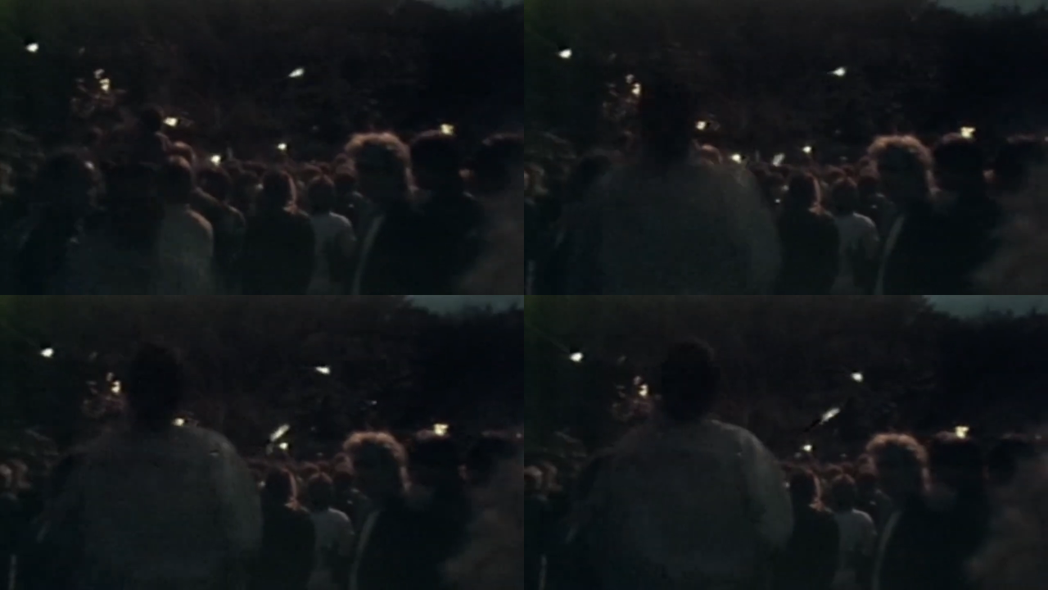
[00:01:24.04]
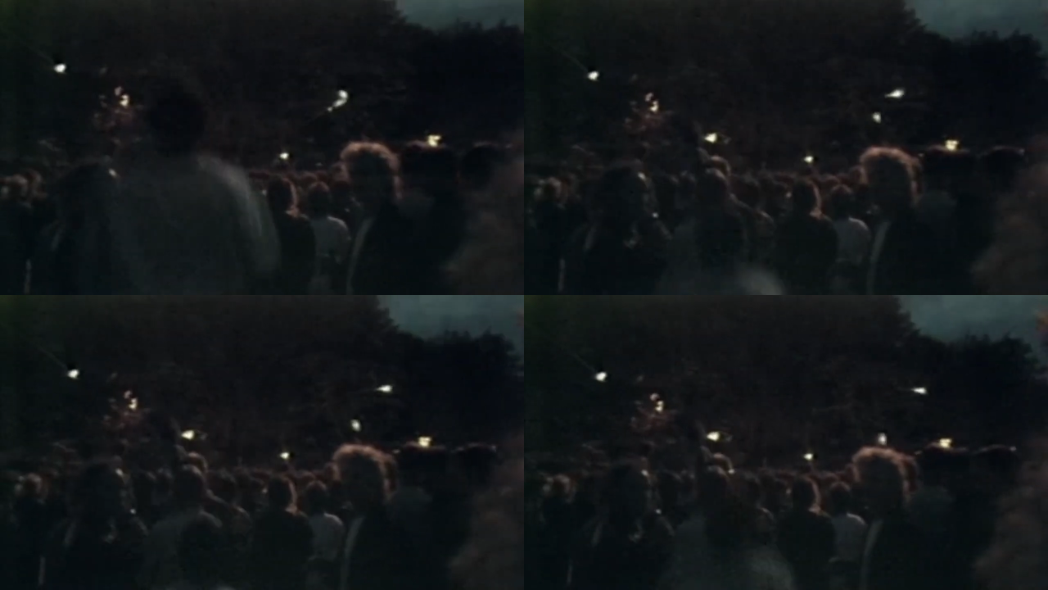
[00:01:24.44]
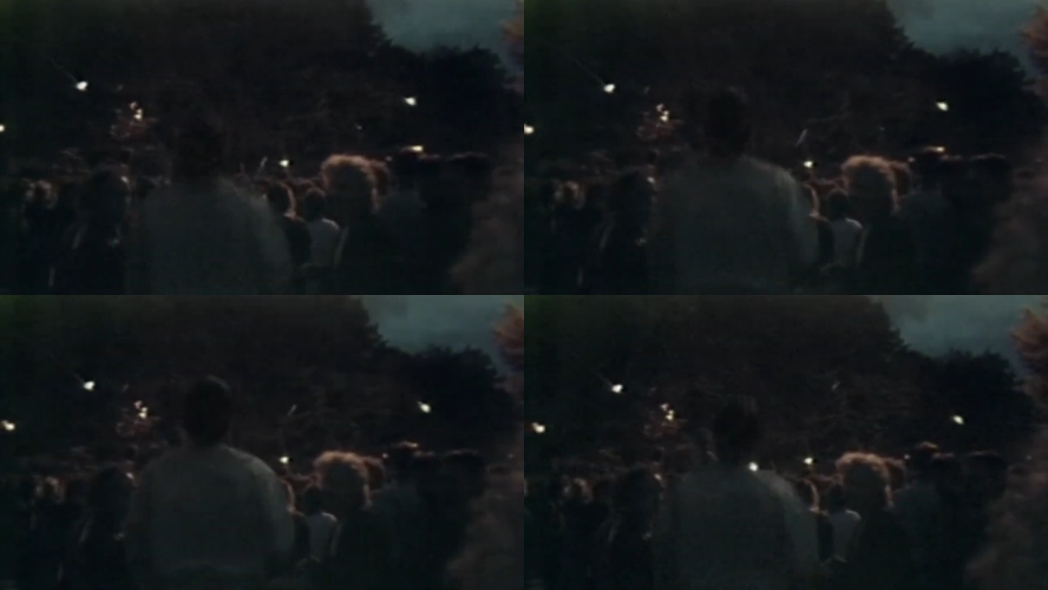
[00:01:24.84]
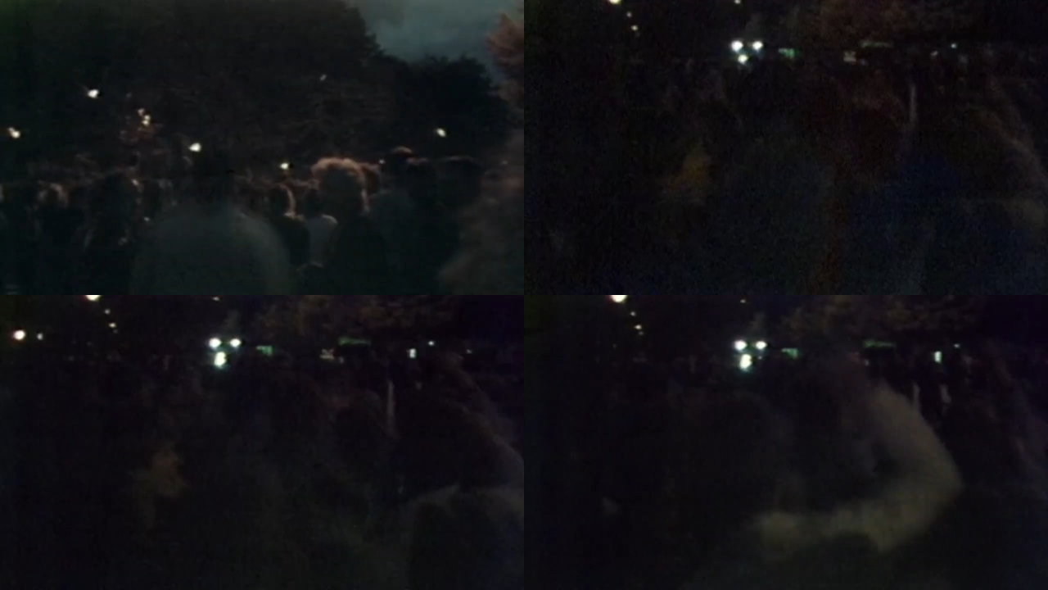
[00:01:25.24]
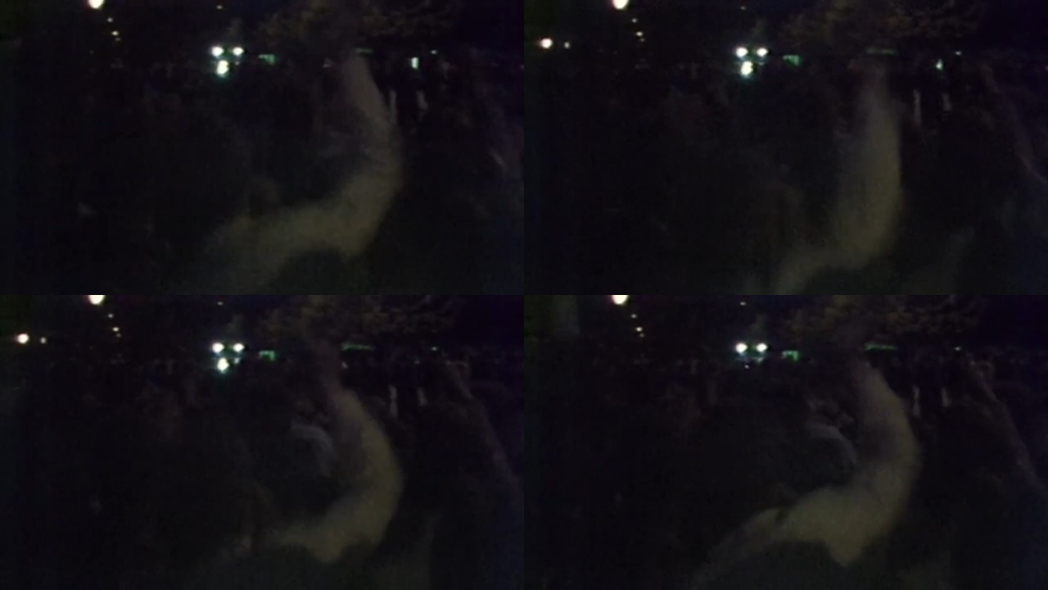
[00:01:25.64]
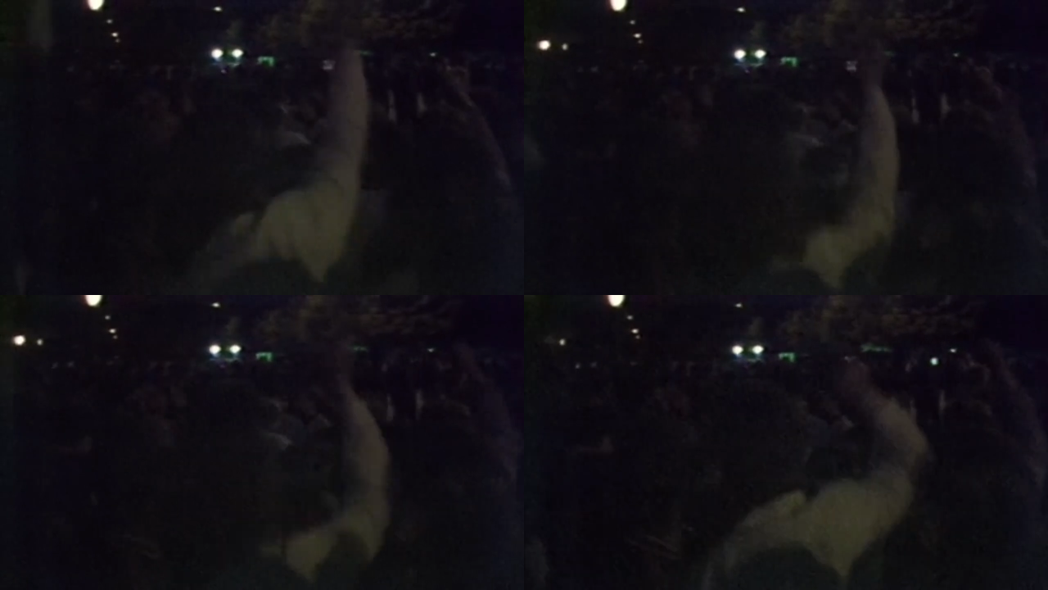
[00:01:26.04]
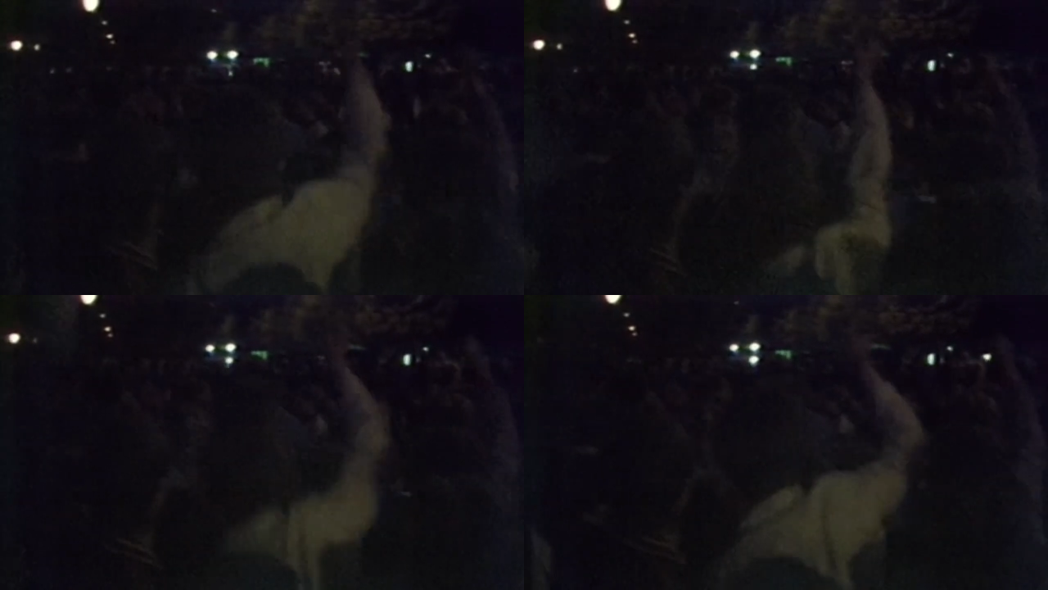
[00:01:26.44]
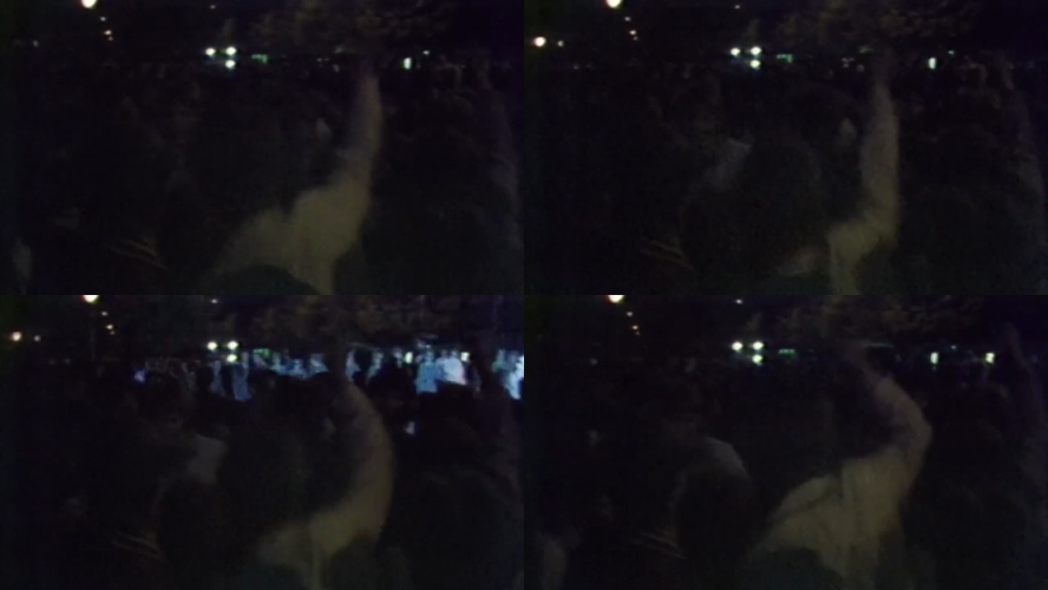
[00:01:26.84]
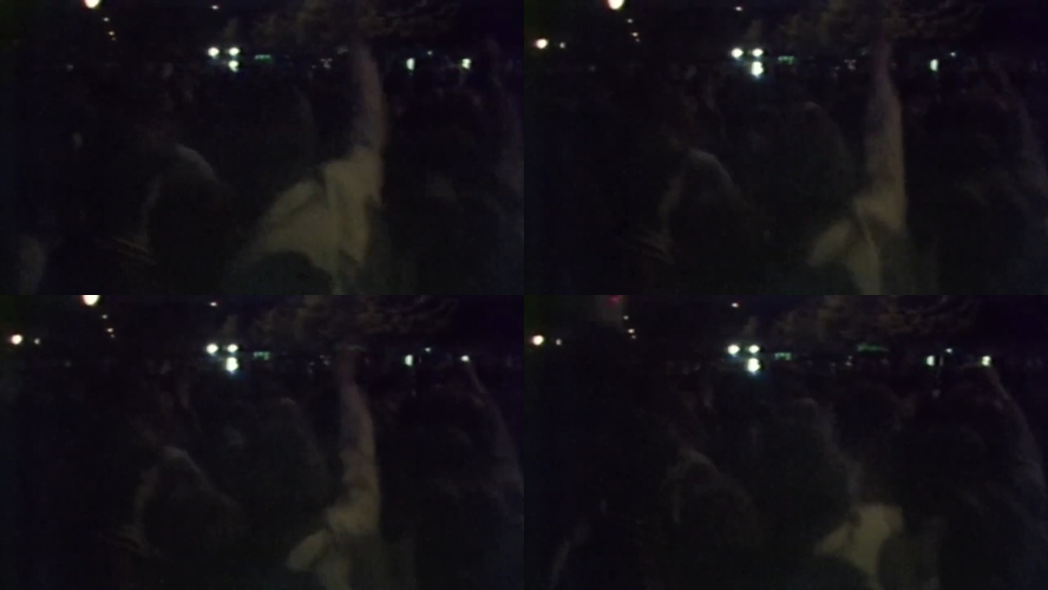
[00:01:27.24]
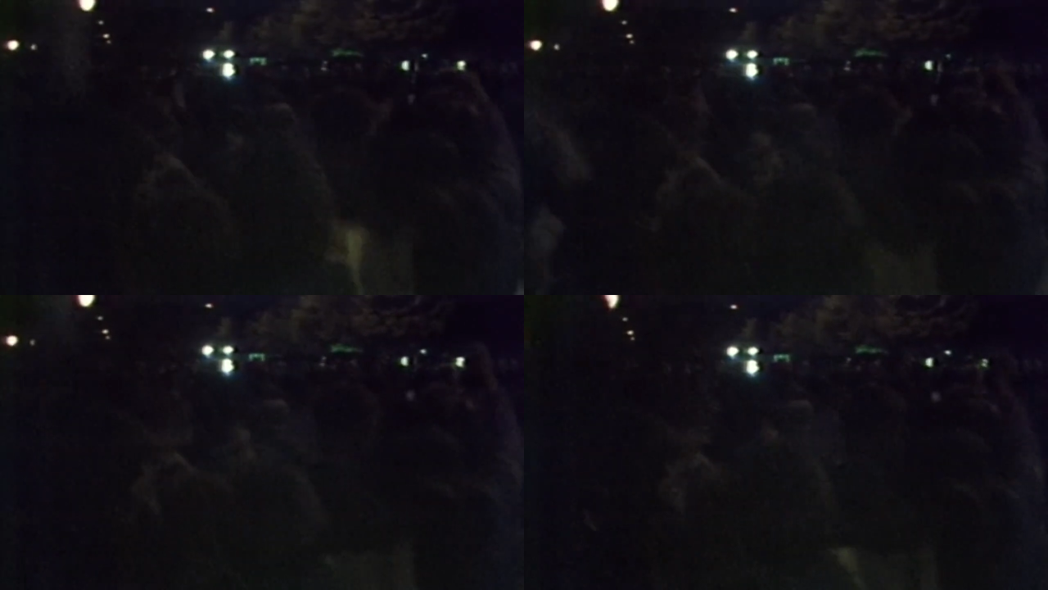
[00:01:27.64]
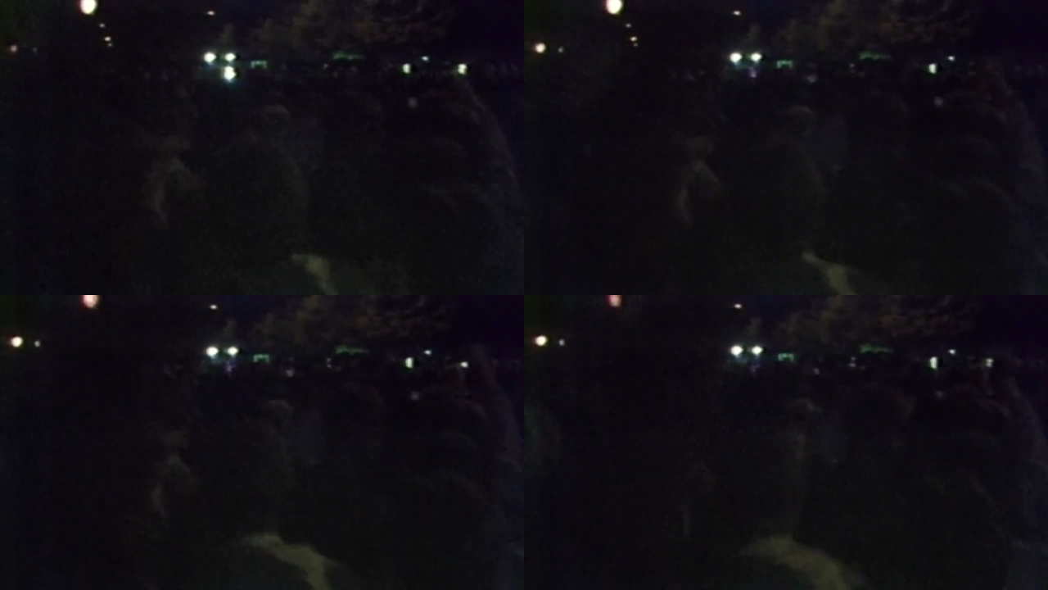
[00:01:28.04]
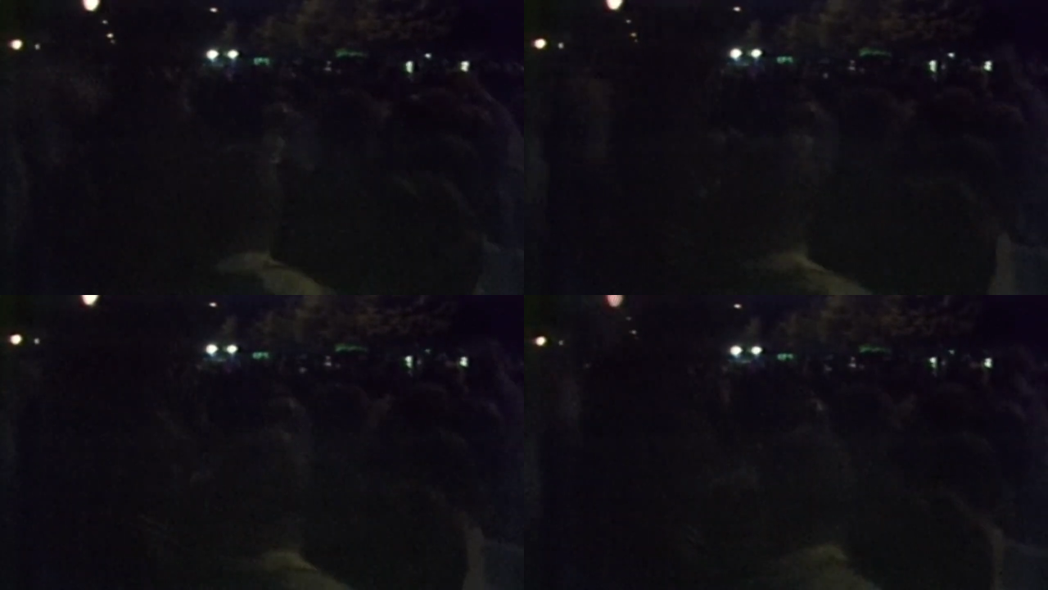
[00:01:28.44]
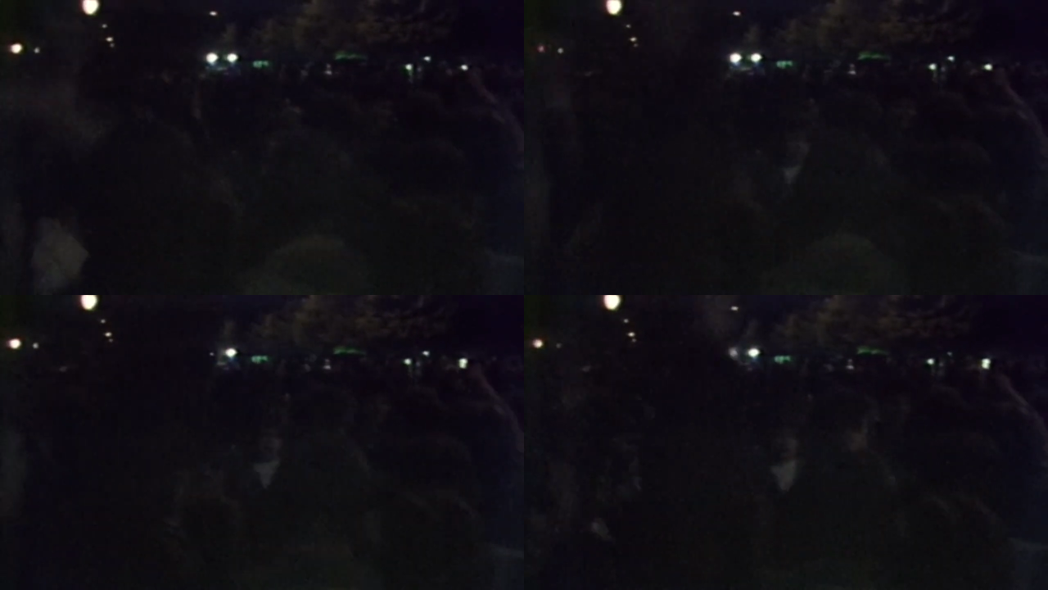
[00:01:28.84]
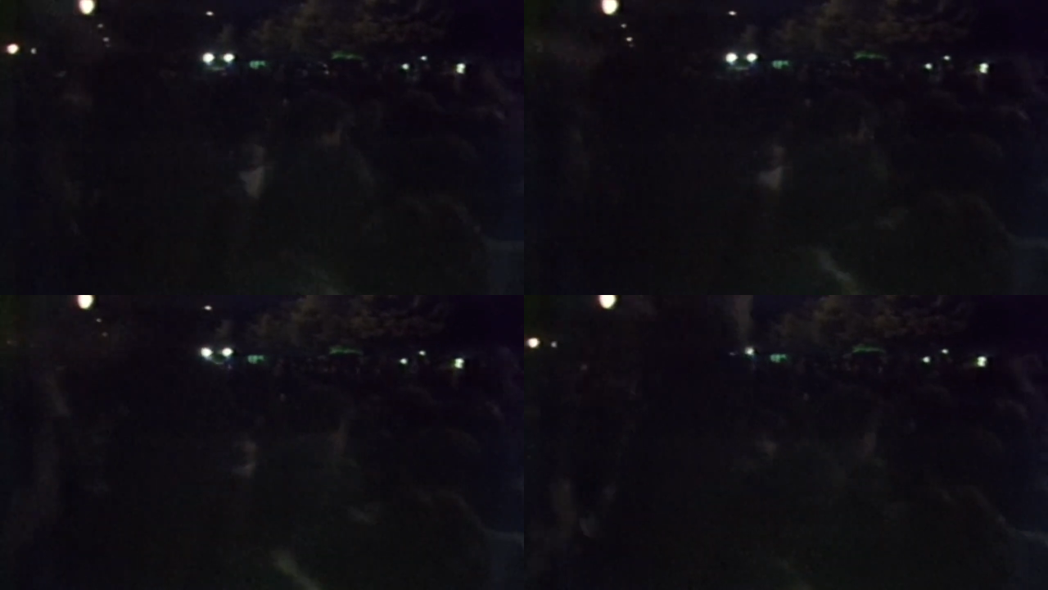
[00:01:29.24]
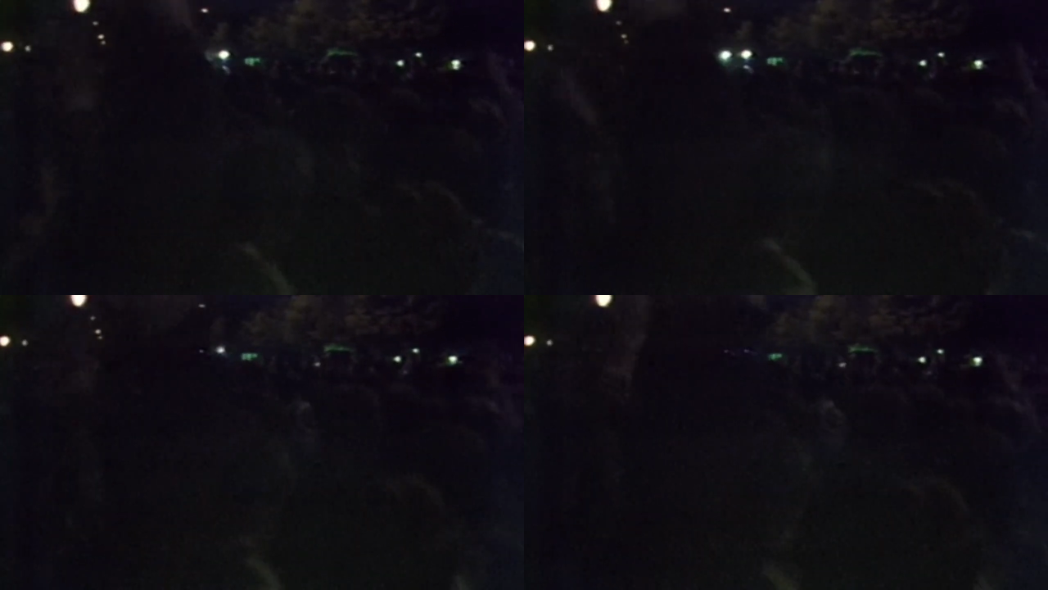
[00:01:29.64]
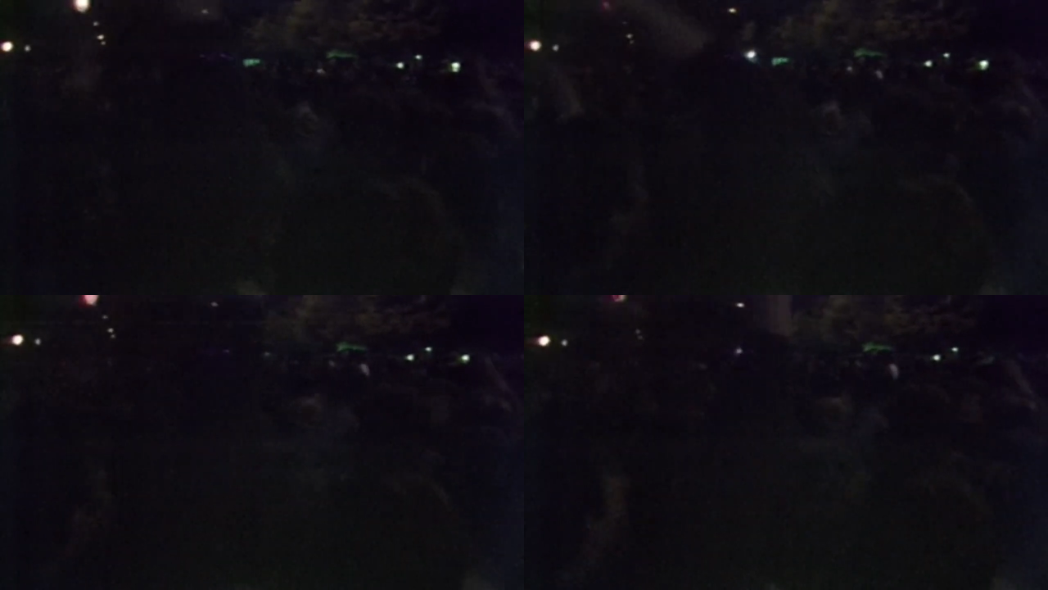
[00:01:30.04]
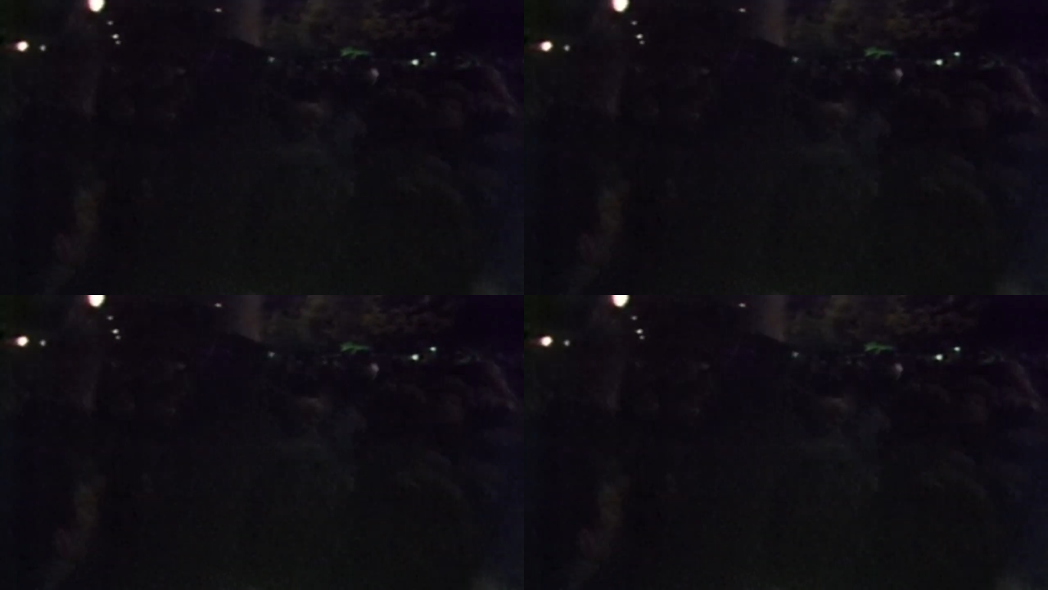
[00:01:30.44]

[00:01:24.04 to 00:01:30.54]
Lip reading: No face is visible, so there are no lips to read.